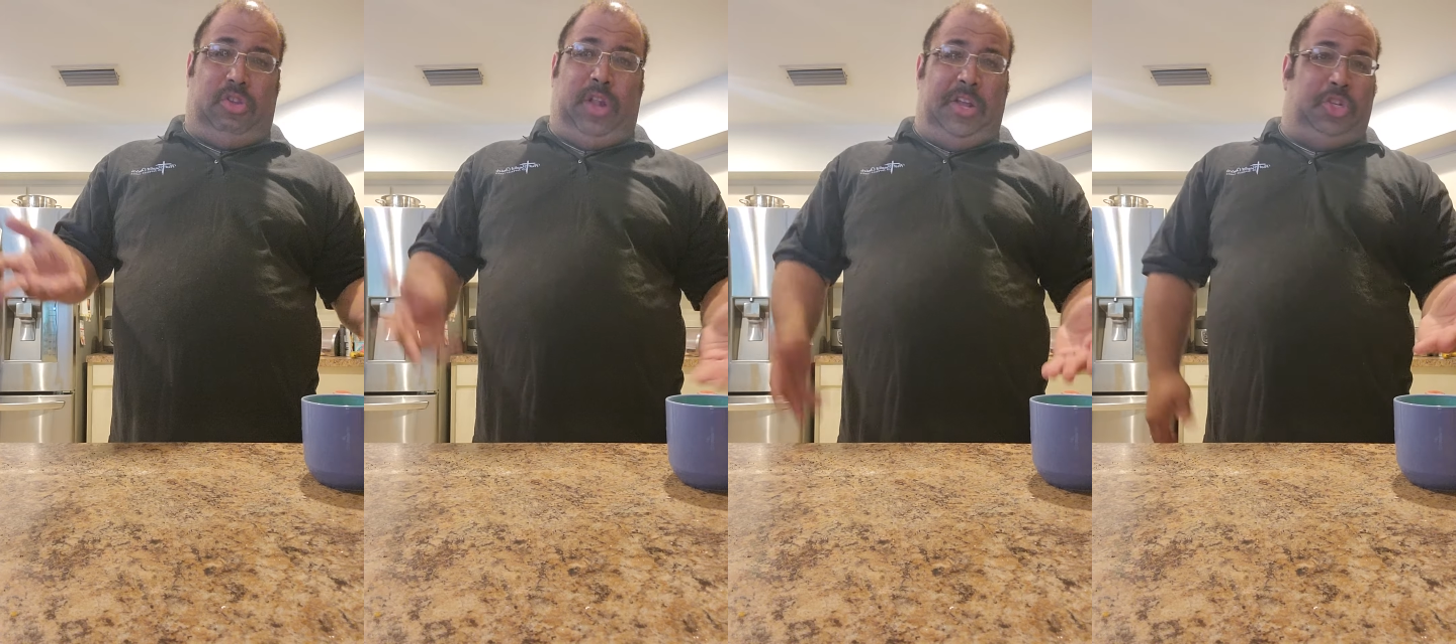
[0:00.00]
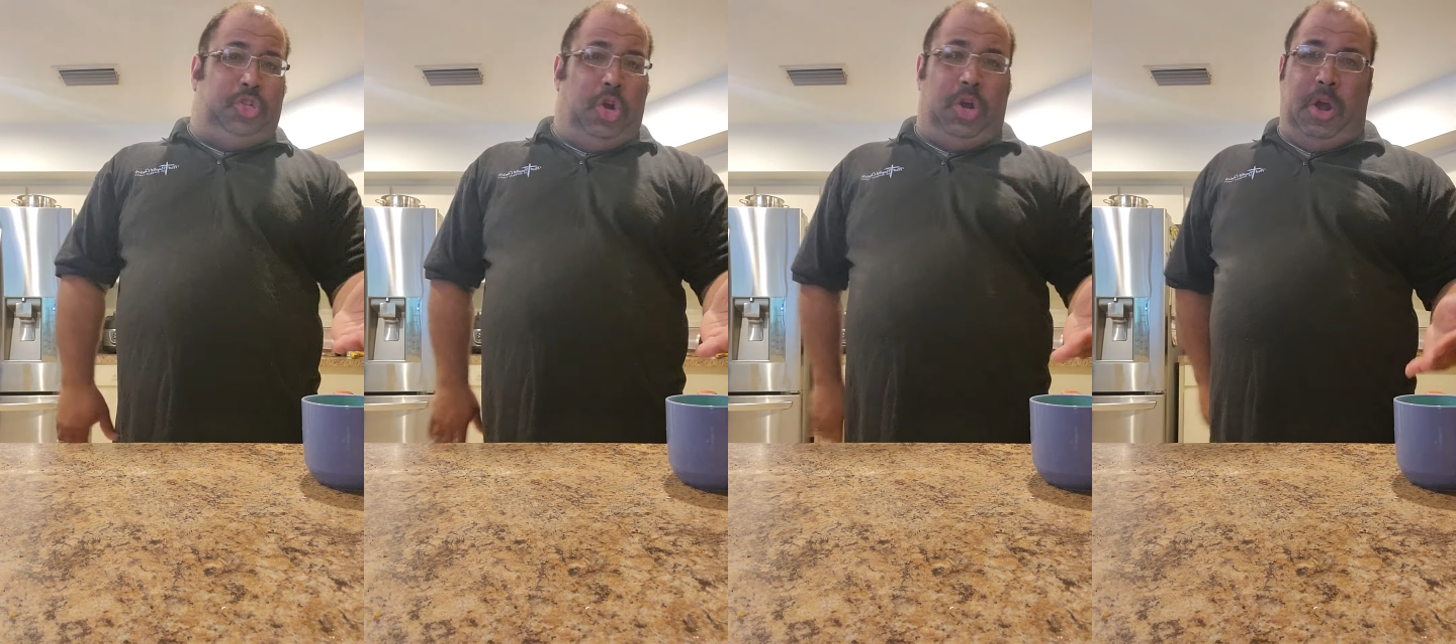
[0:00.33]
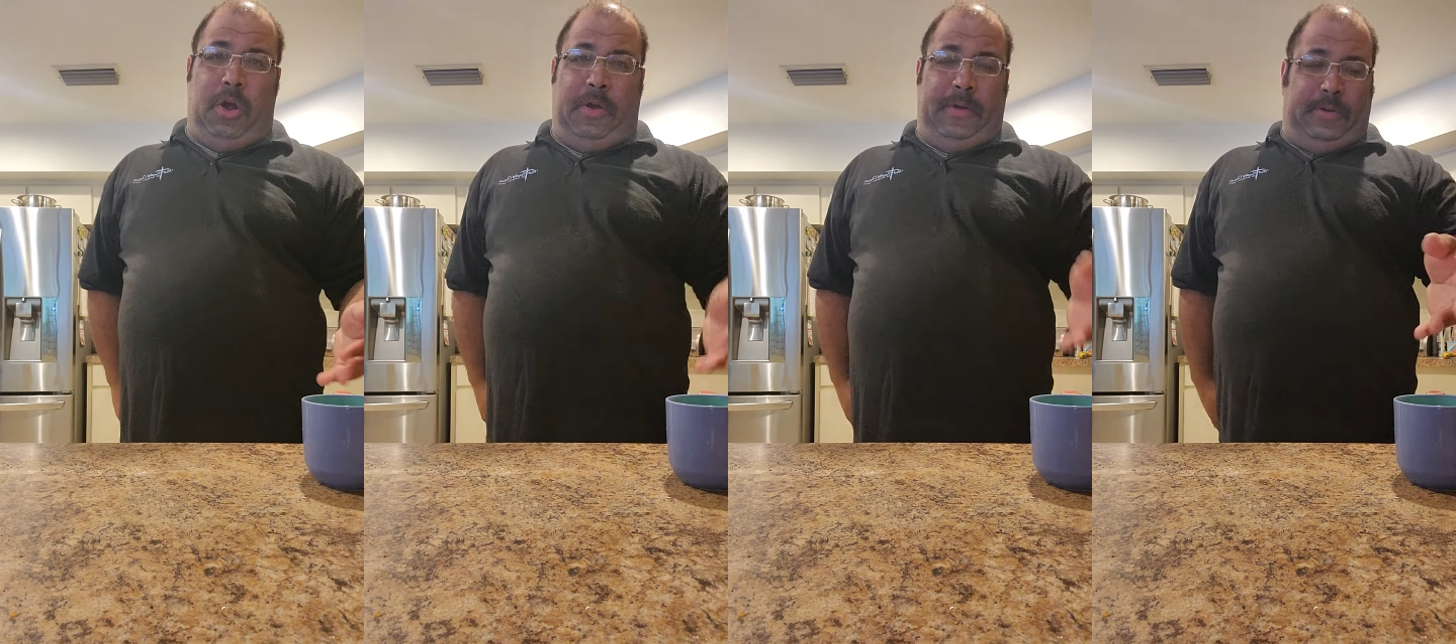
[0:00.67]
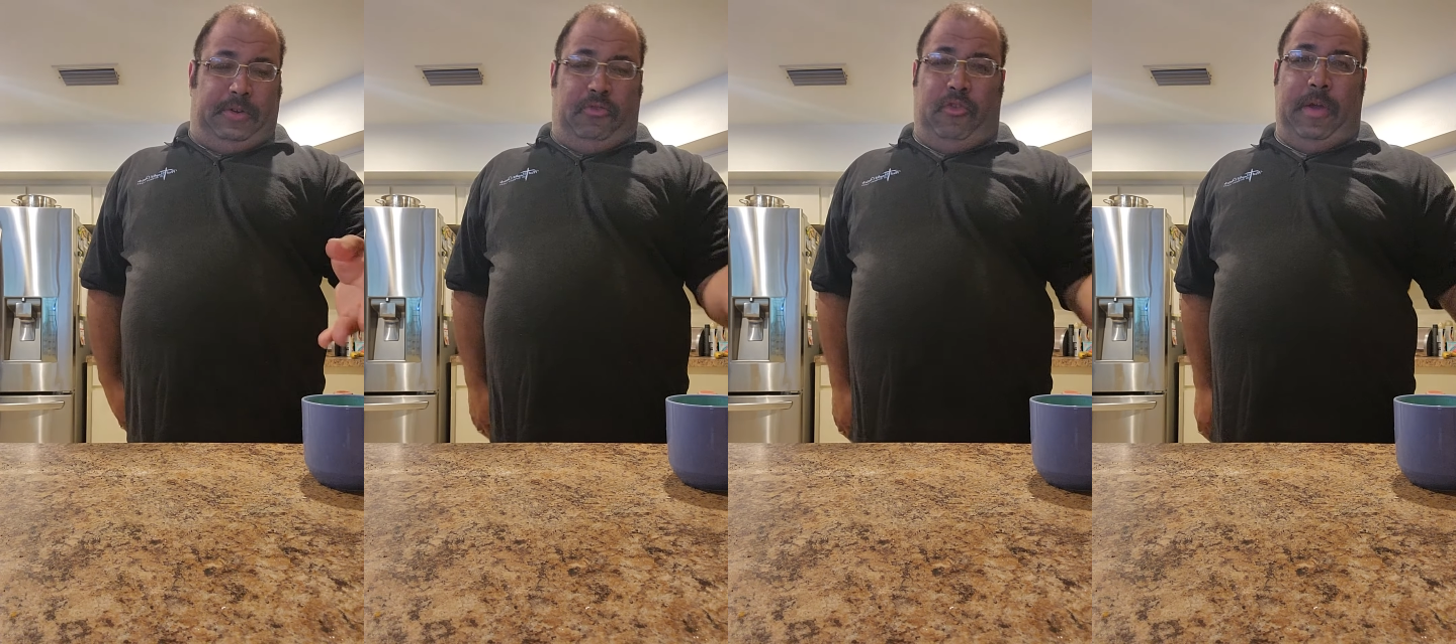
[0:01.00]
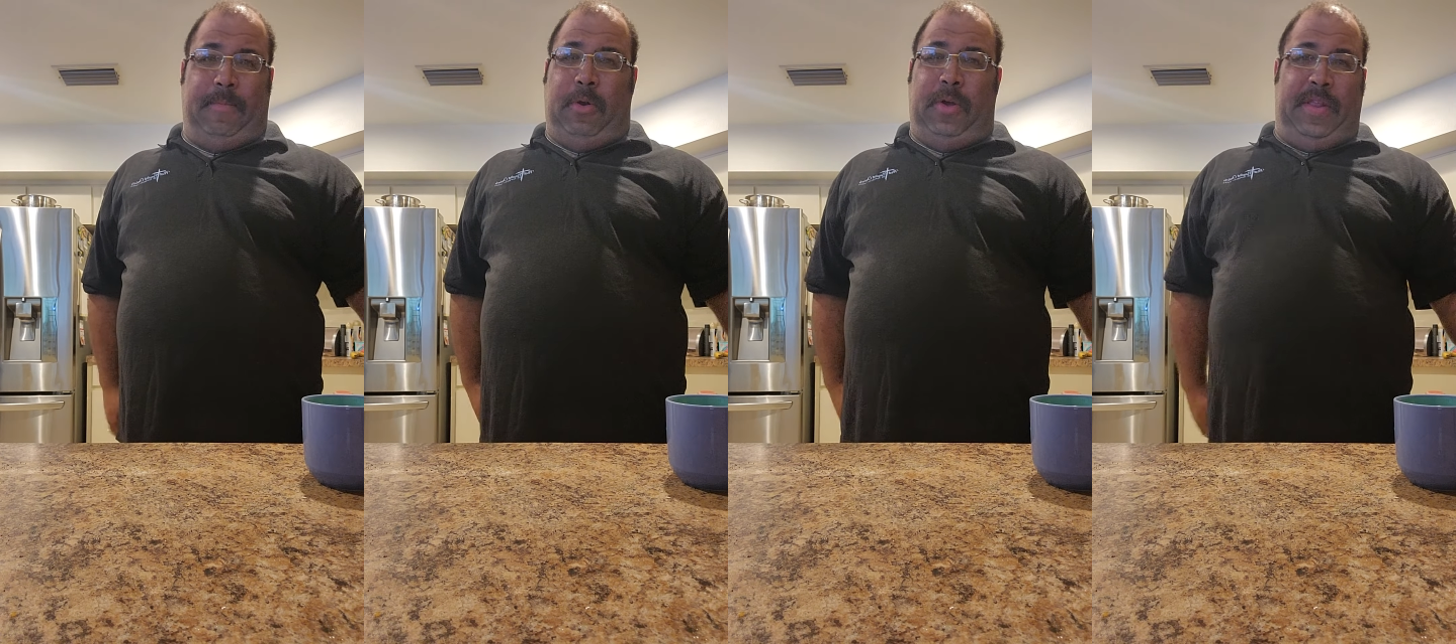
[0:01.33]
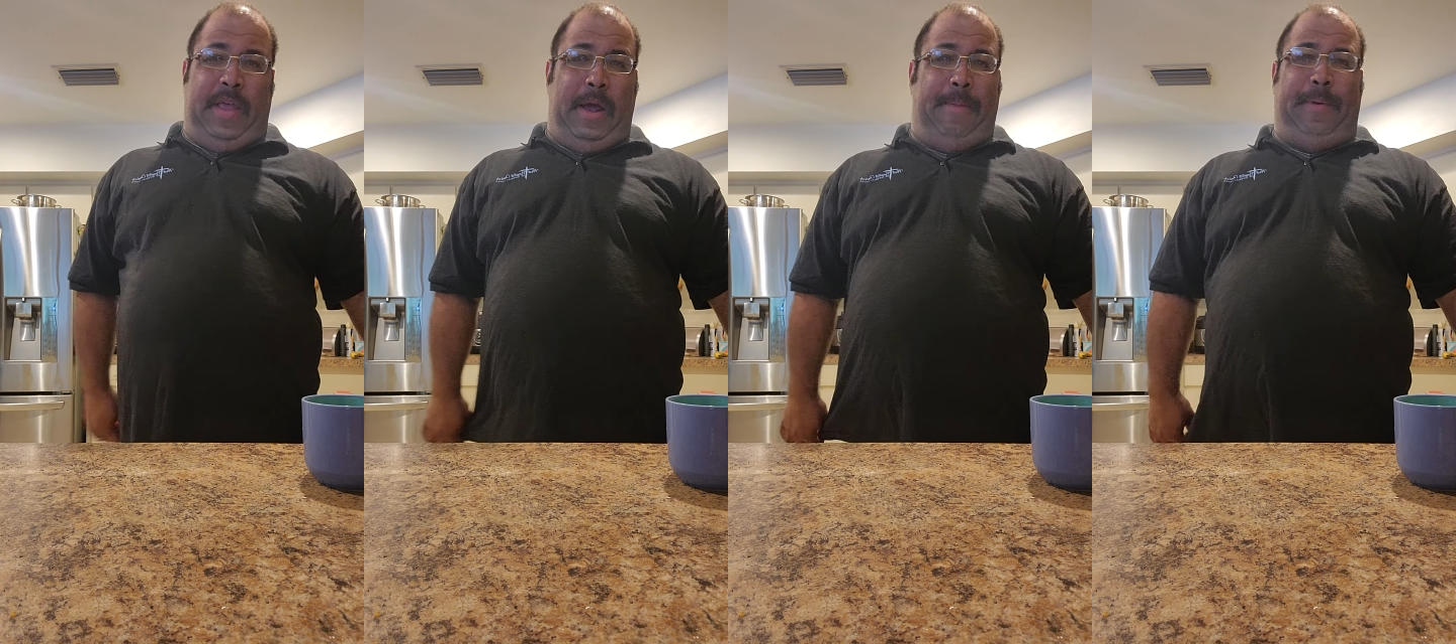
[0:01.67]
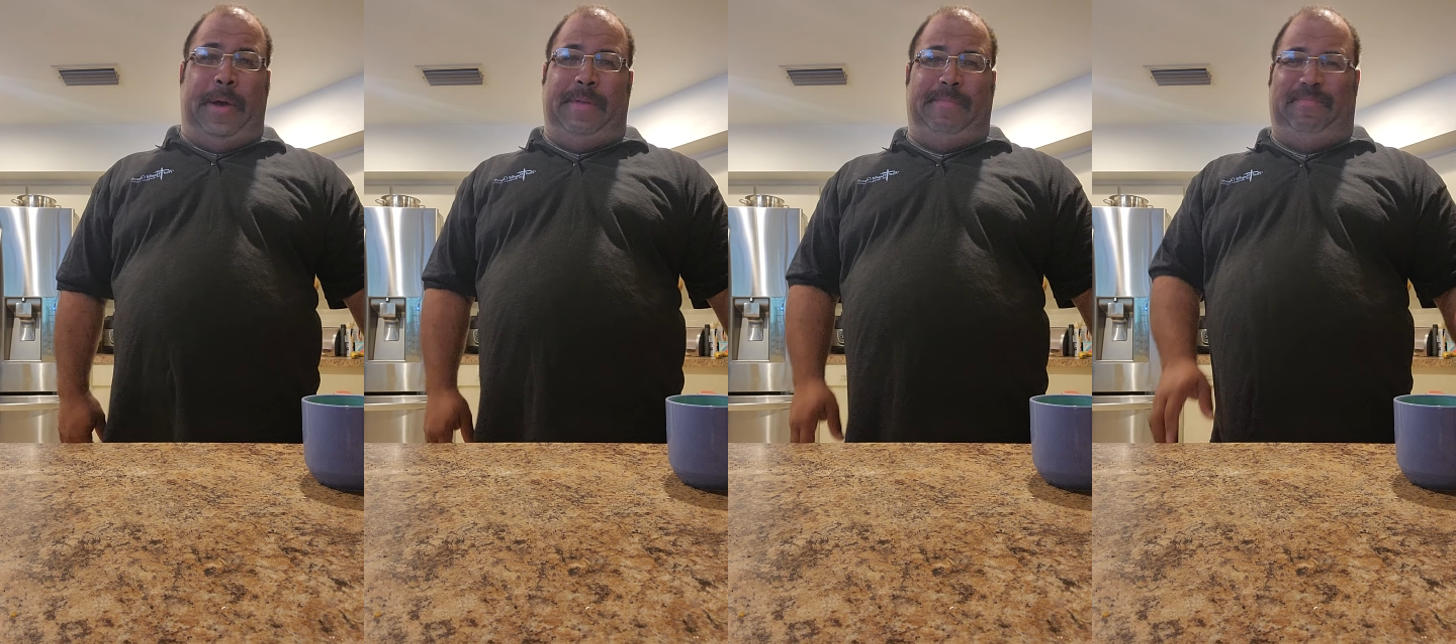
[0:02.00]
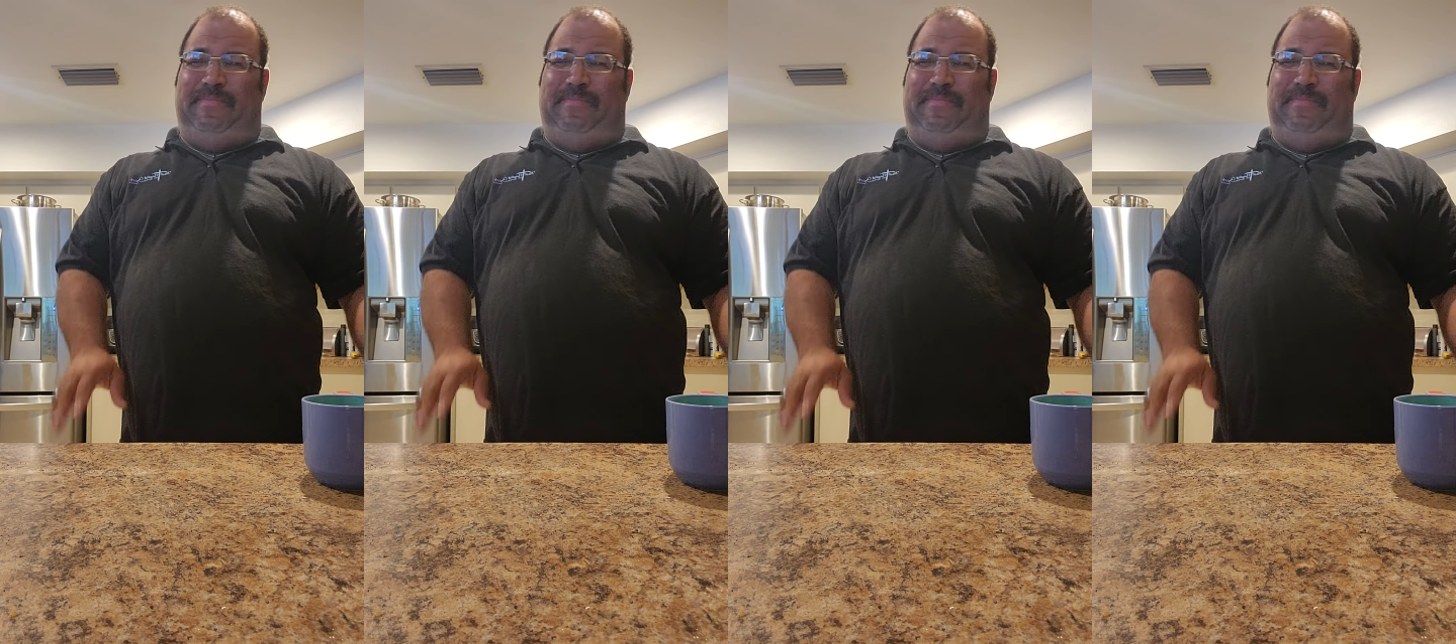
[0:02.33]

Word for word: like sugar or creamer in there, but